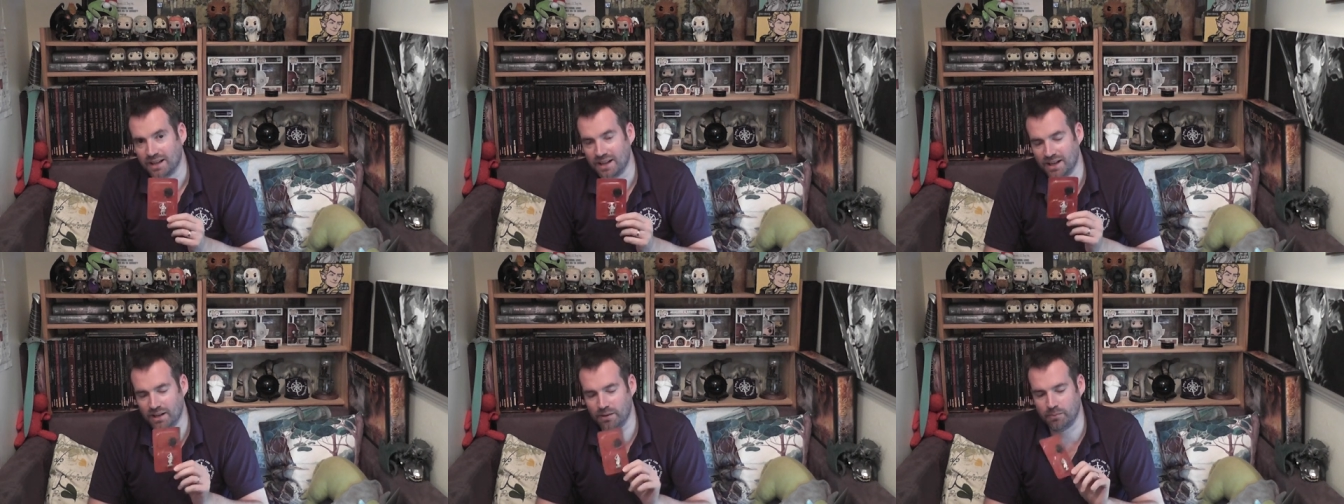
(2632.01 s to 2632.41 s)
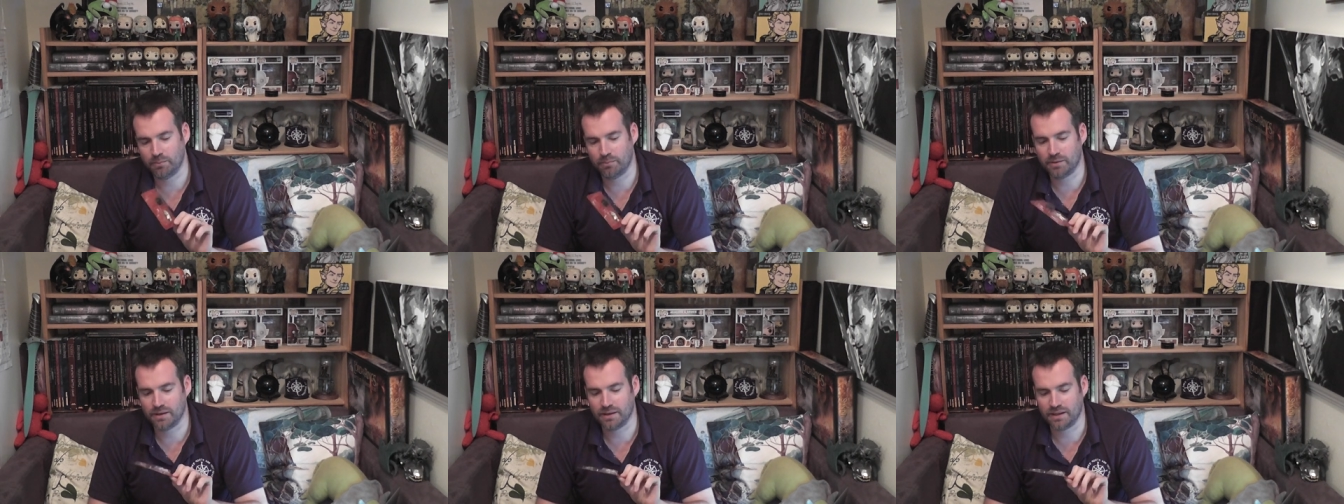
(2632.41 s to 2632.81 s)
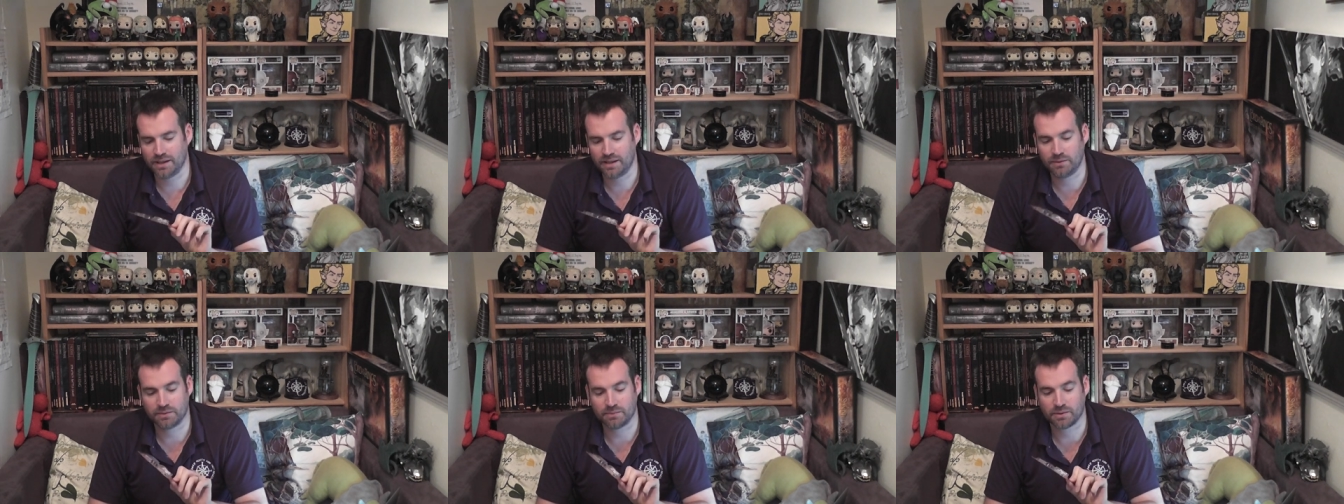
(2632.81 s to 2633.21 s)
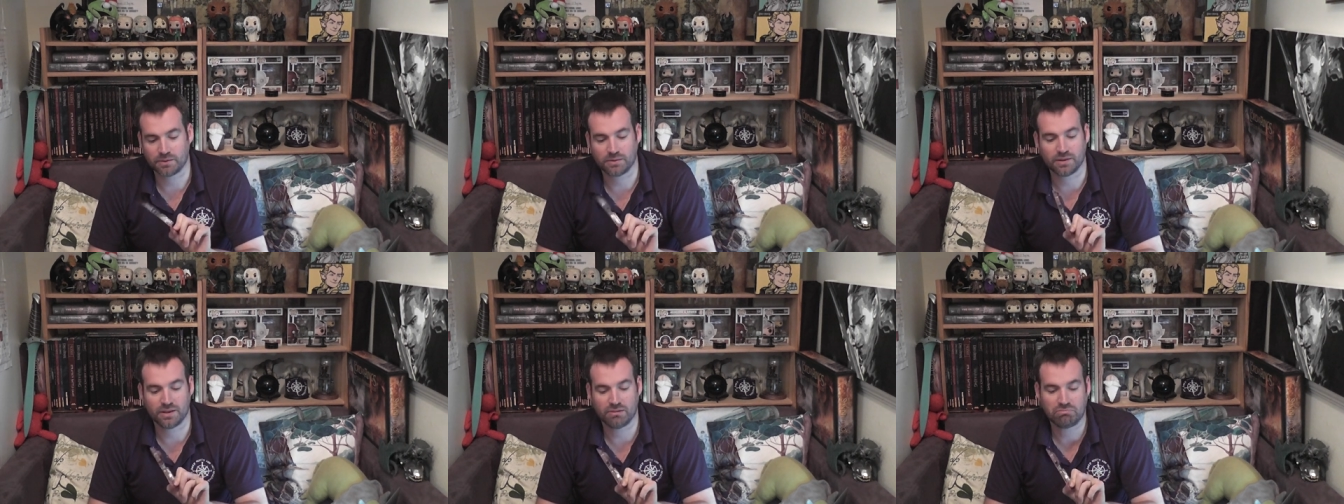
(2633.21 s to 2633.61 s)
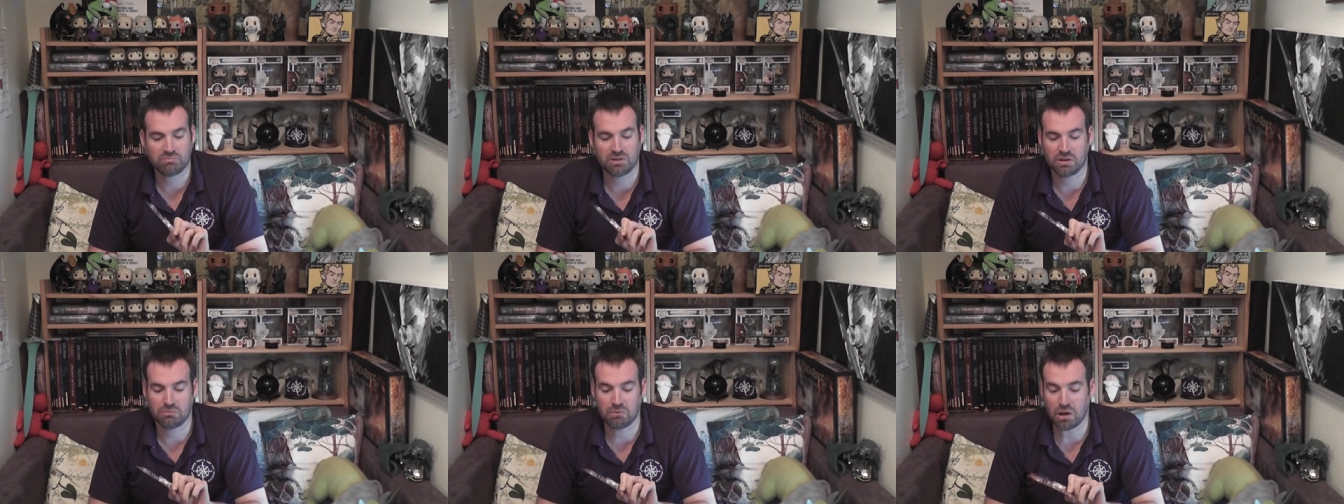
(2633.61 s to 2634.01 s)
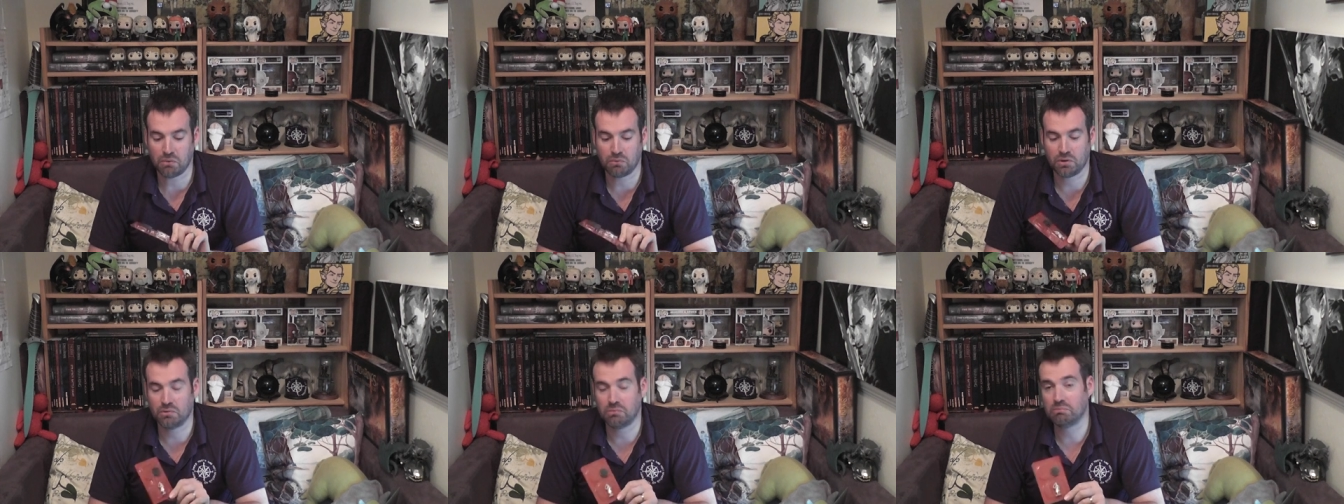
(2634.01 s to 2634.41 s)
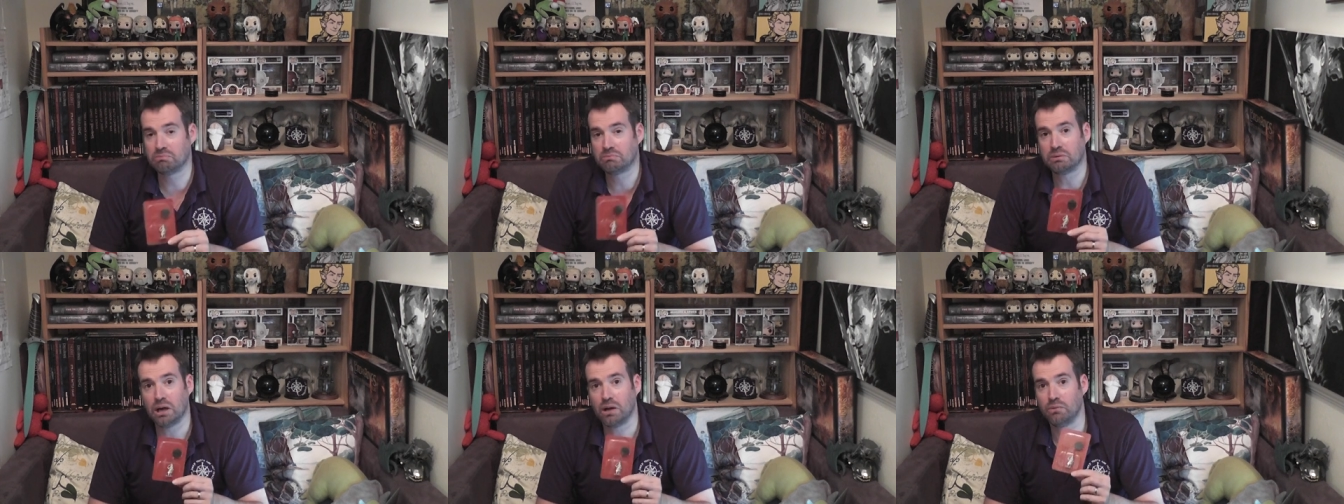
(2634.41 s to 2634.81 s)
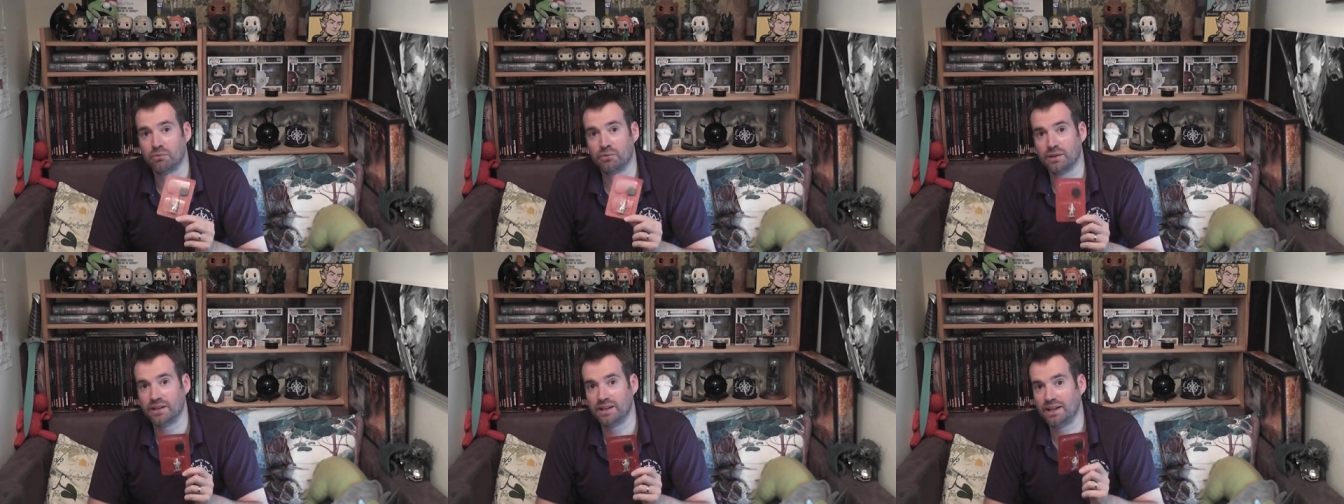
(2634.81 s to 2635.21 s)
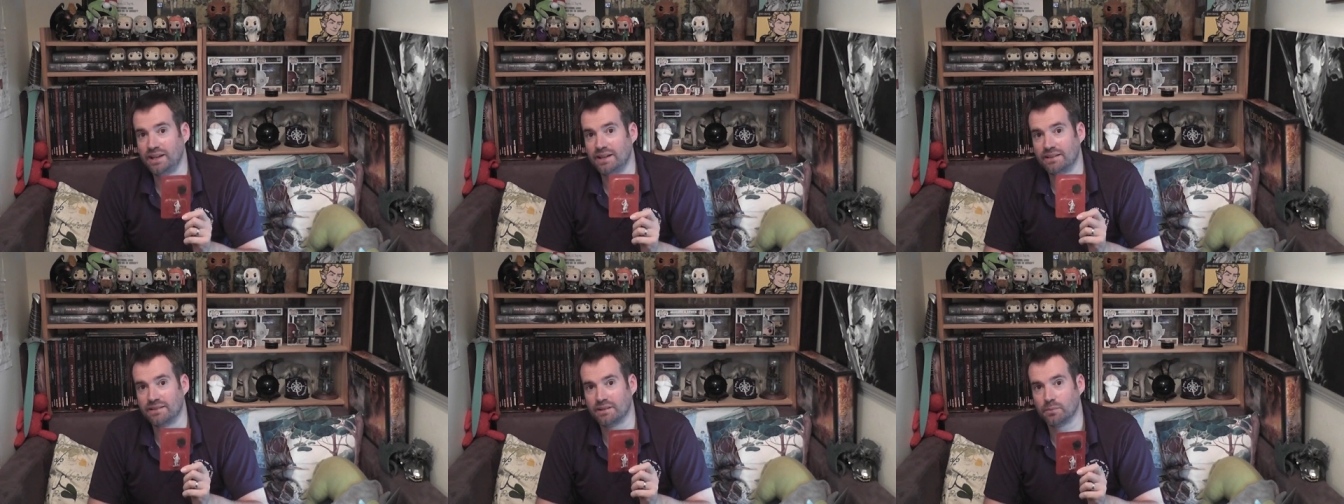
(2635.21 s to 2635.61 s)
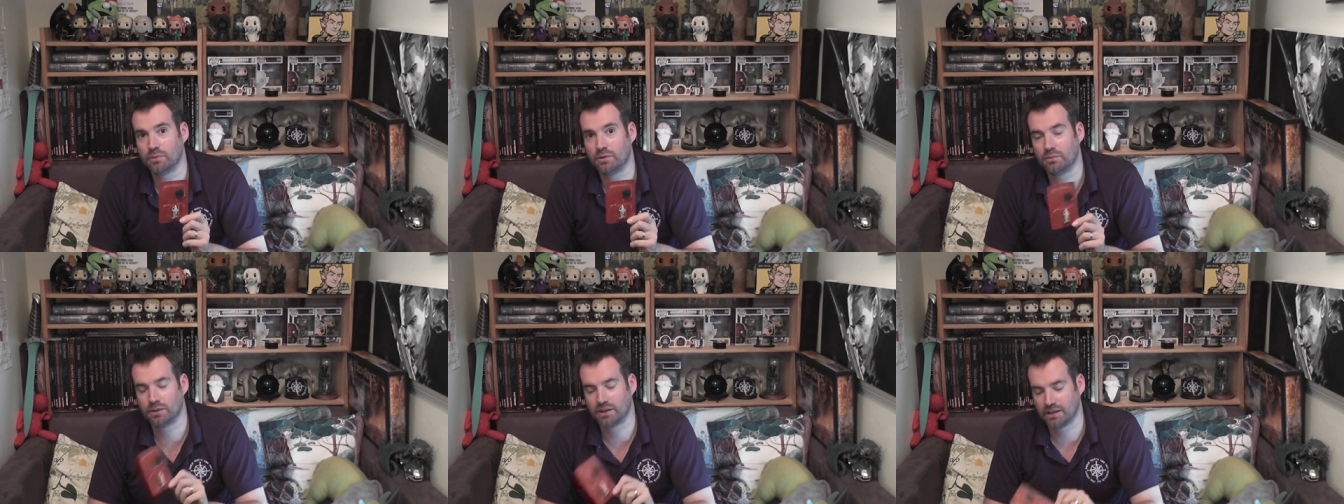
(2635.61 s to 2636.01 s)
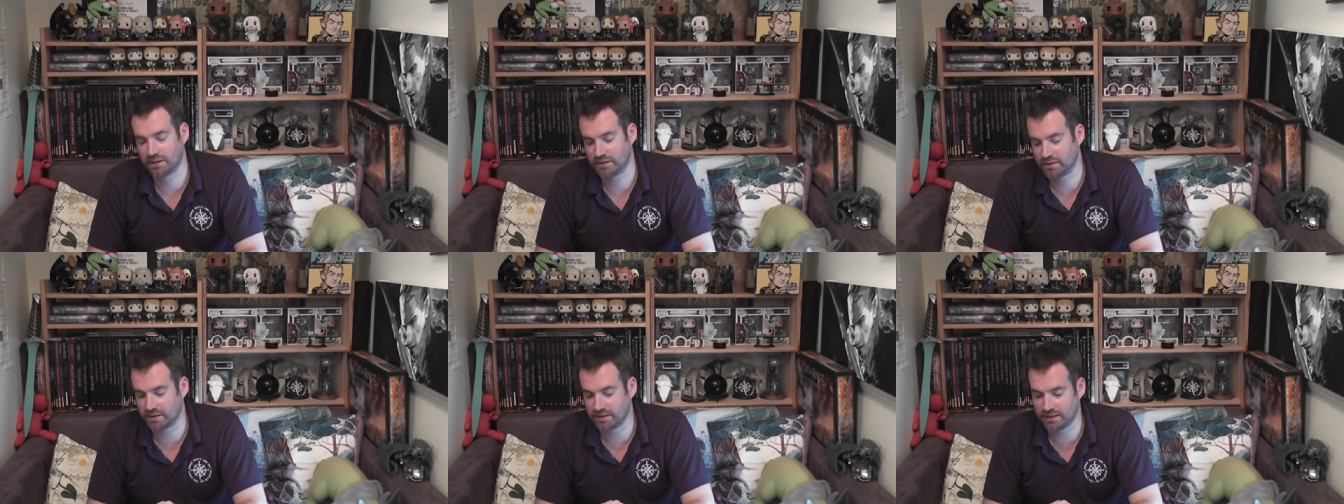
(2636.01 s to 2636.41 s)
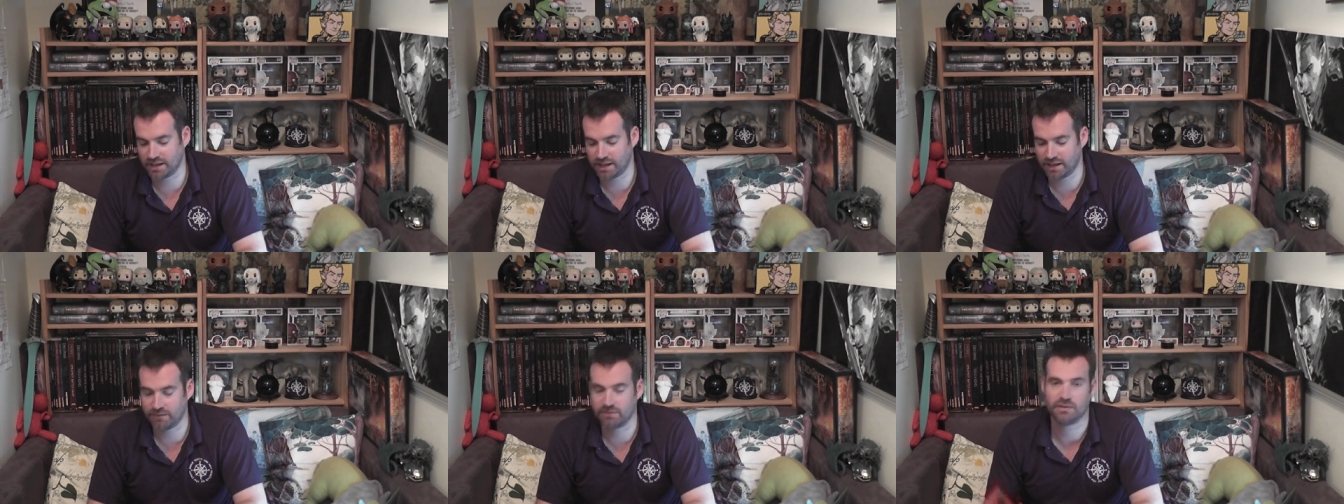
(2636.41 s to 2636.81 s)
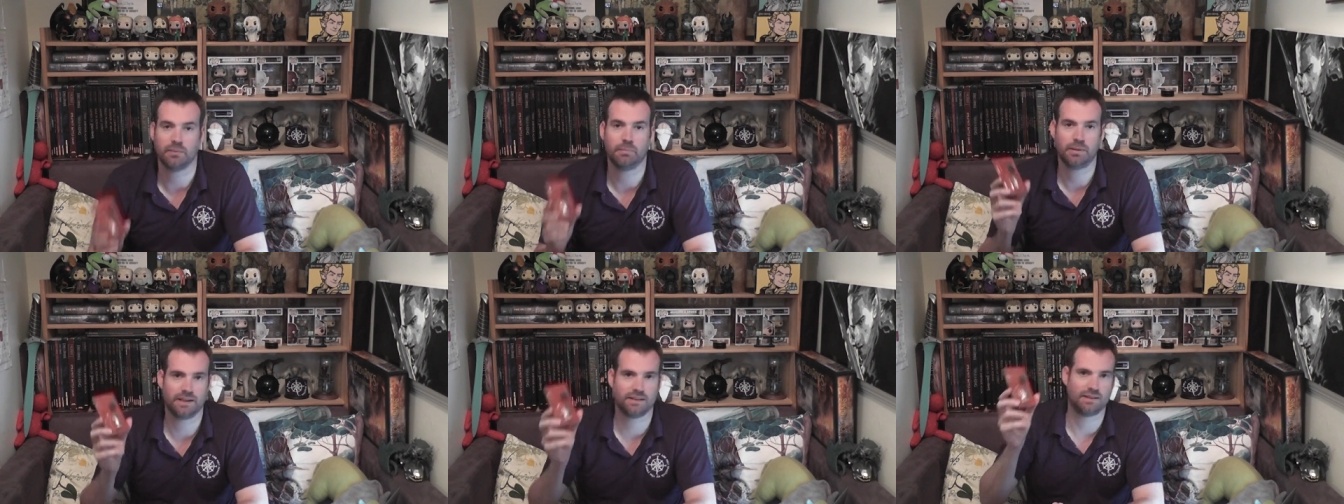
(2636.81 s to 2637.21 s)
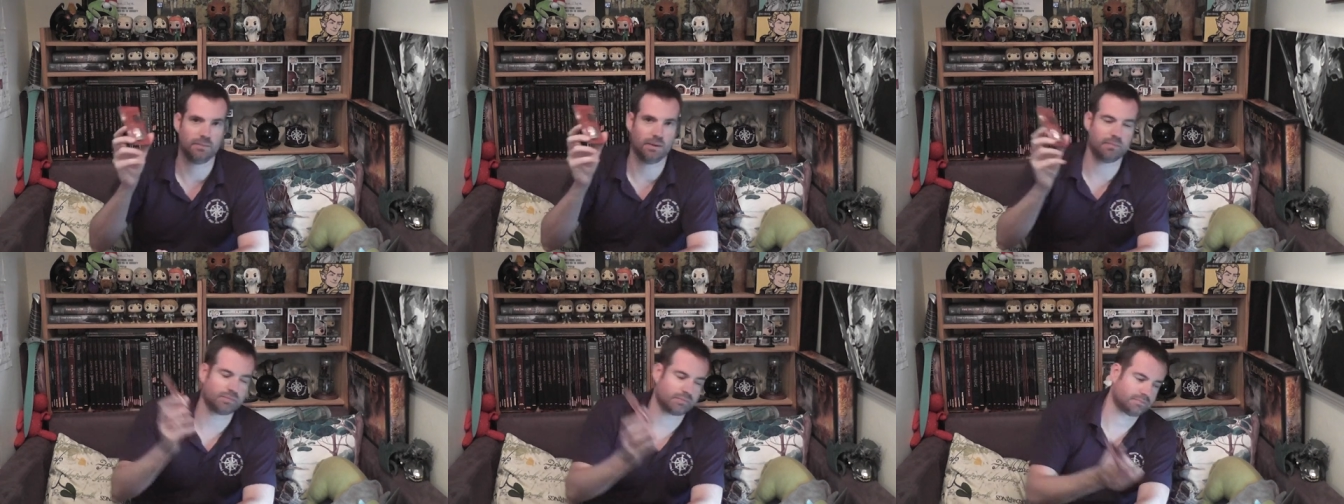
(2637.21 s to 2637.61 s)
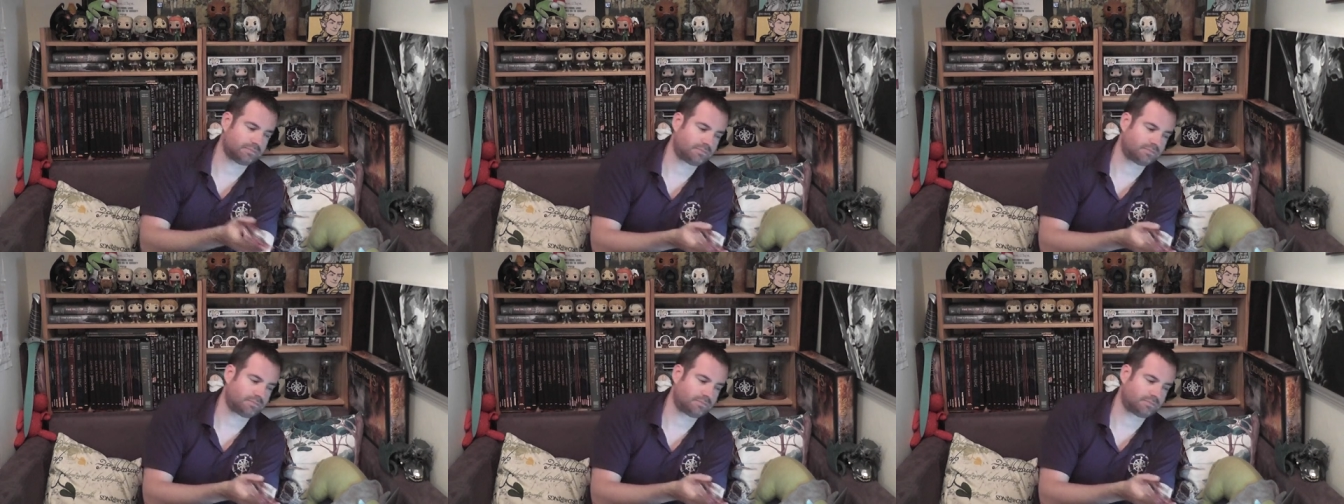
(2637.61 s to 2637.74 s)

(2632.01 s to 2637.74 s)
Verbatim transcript: Um, but he was a model that I, I, will hopefully need at some point in my collection. I didn't have, so I picked him up.